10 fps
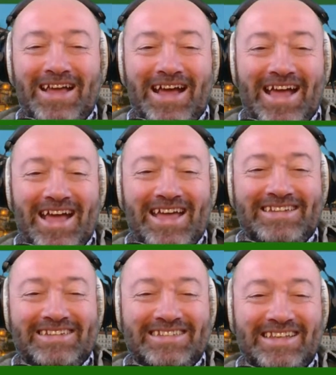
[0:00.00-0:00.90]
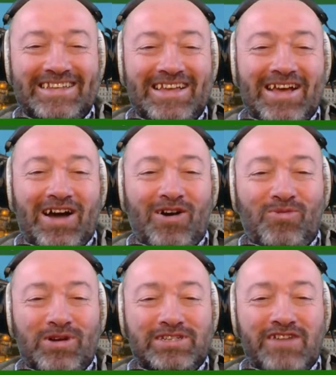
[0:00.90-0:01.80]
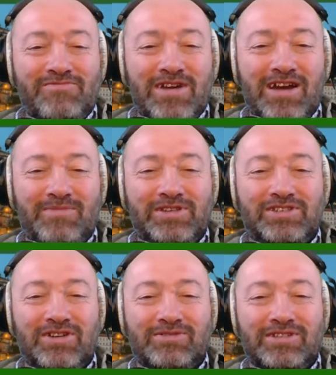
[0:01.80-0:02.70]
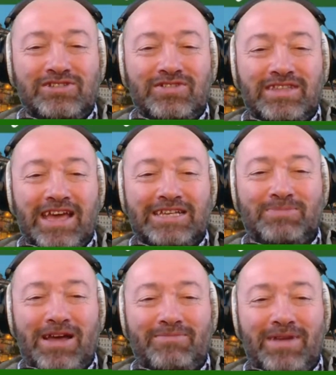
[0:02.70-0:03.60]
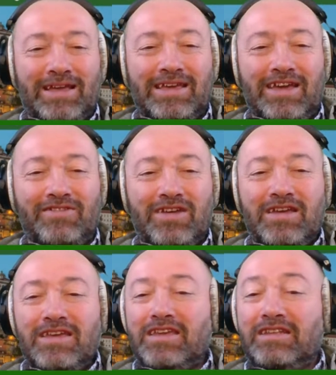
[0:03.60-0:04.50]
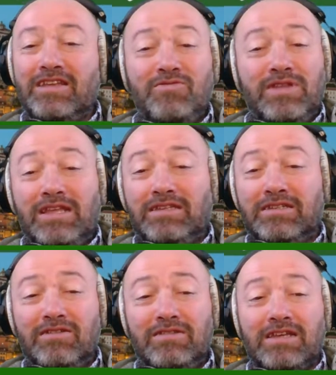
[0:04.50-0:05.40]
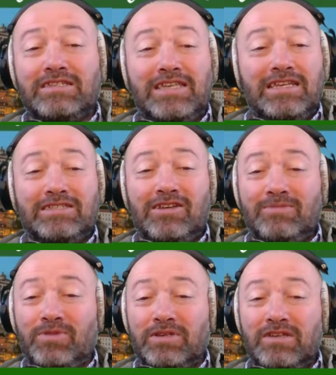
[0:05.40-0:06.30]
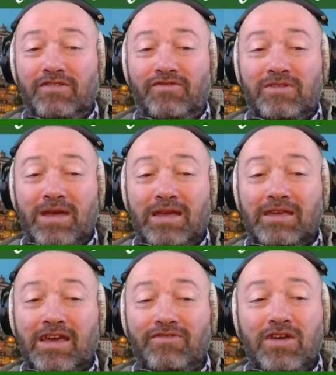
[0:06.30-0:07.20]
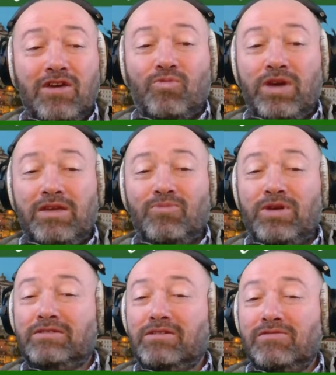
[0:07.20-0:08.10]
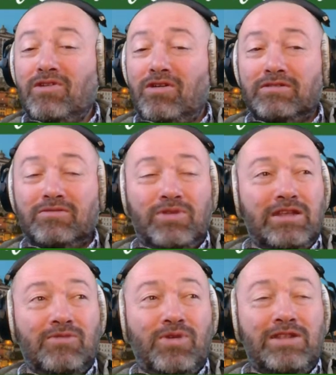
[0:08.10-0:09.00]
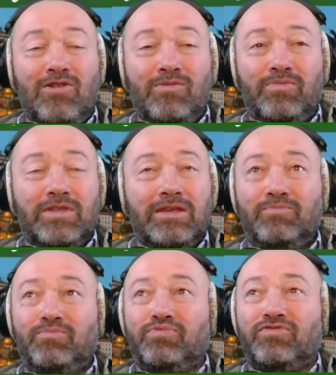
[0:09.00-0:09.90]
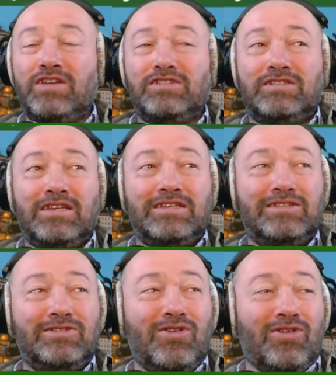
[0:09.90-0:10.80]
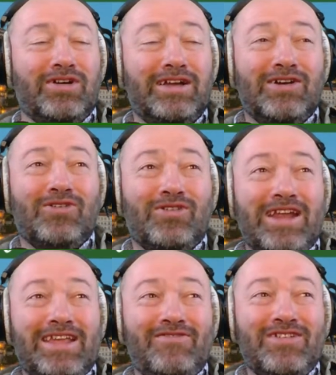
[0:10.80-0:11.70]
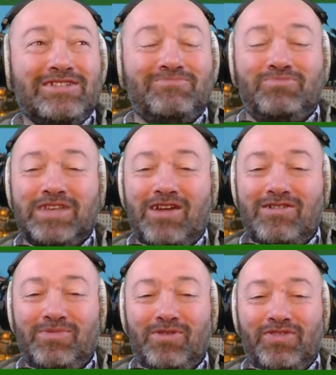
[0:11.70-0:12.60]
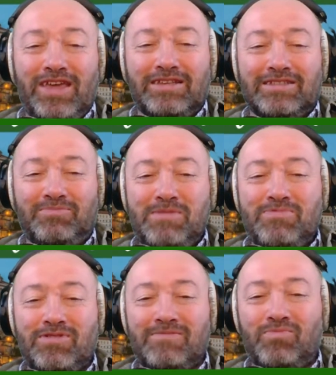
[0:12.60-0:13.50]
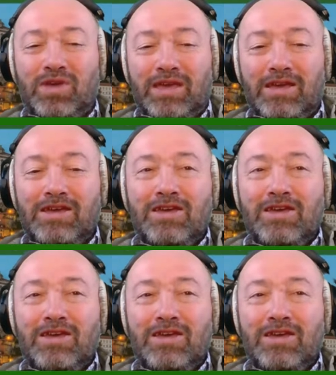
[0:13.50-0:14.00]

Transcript: And says, I'll watch over my hubby's shoulder during the expat man cave. You don't need to do that. Sit side by side for the man cave. We do not, we're not prejudiced or any of those terrible things that people can be.